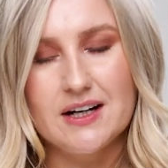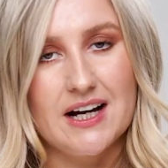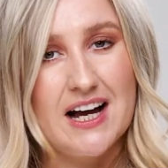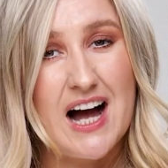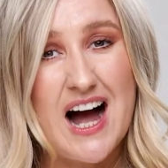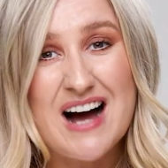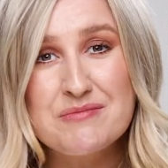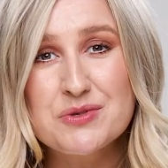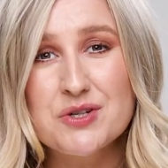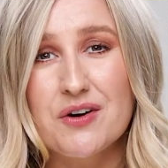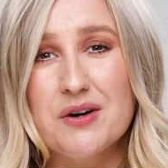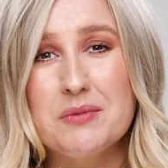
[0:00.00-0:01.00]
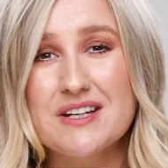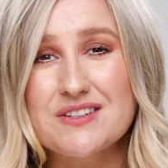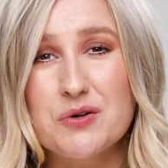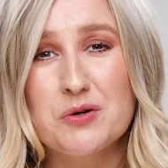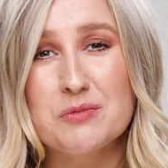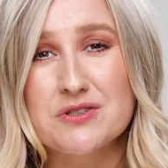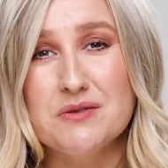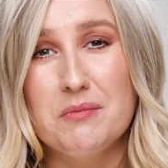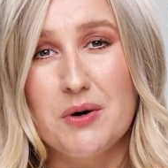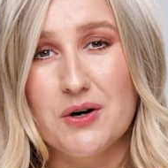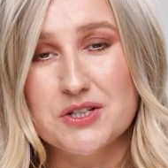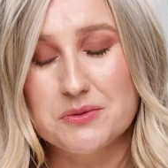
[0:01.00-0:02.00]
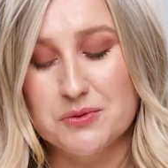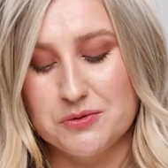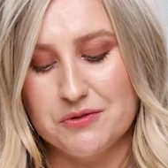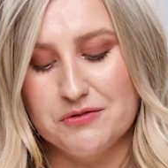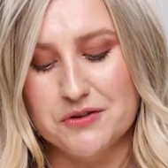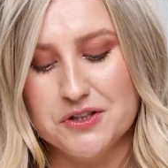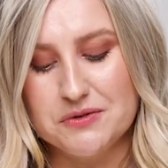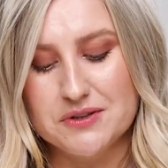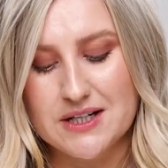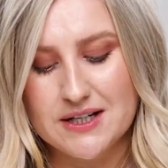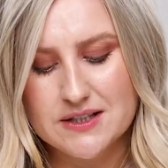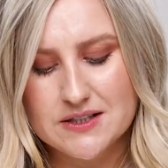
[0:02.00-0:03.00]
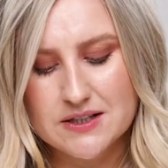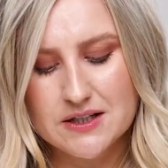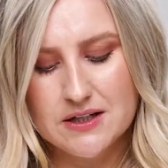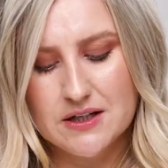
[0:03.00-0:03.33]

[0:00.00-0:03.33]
I'm sorry, but it's almost impossible to avoid with this.